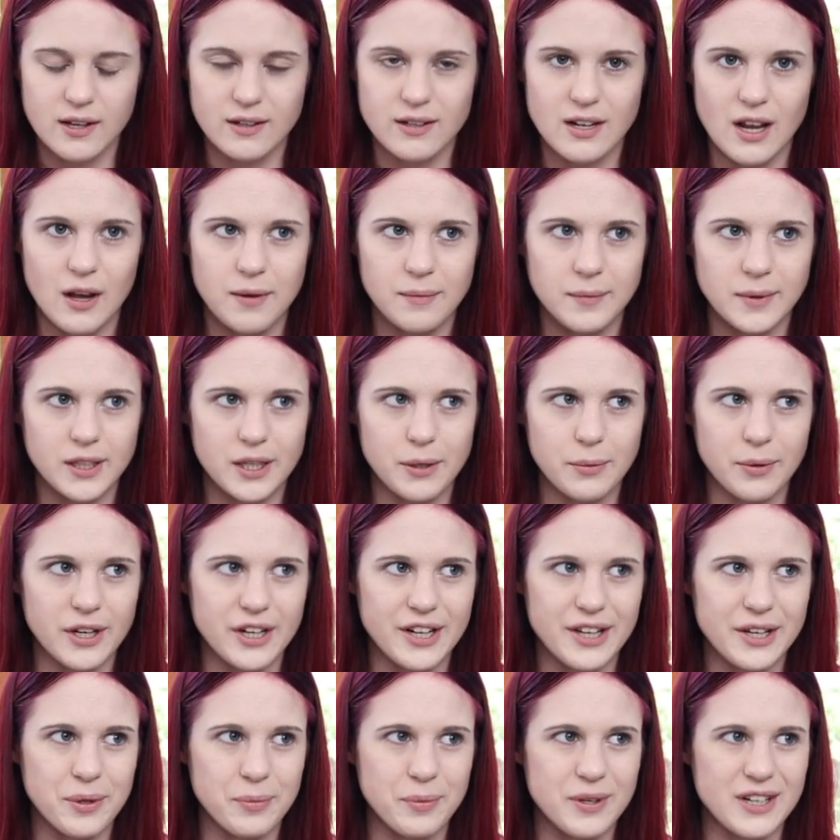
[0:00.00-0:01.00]
Now I'm really worried,
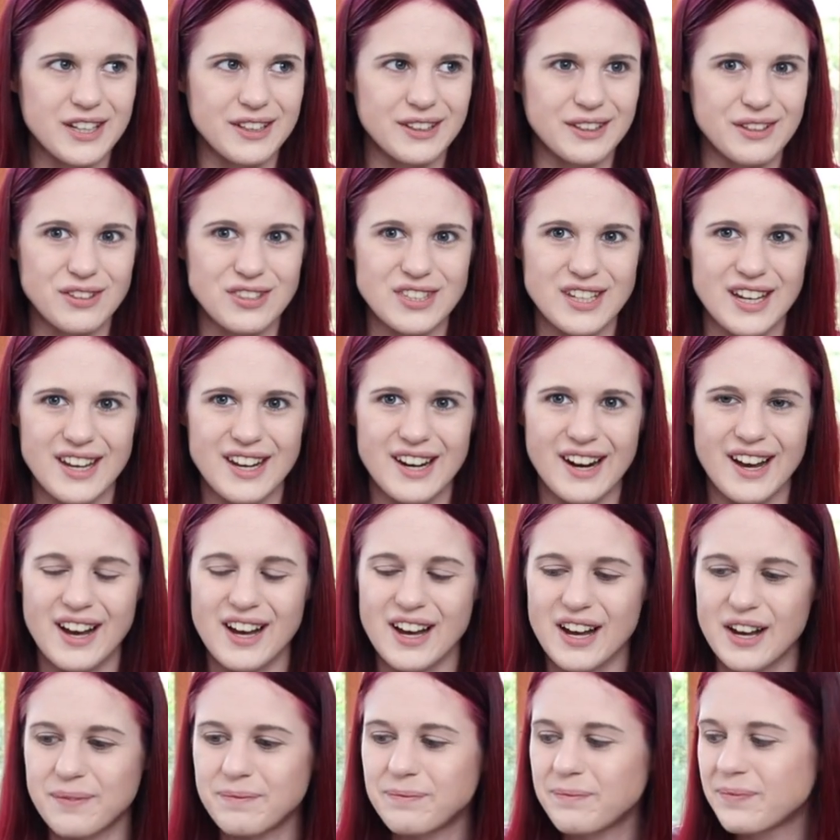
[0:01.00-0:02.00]
I hope I didn't lose it.
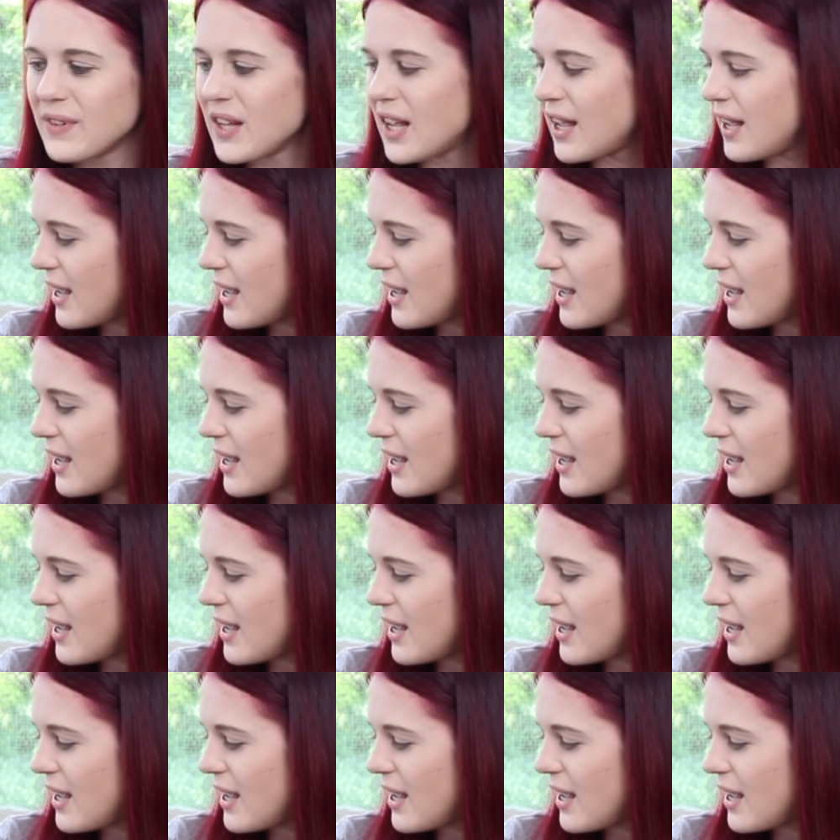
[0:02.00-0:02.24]
Um,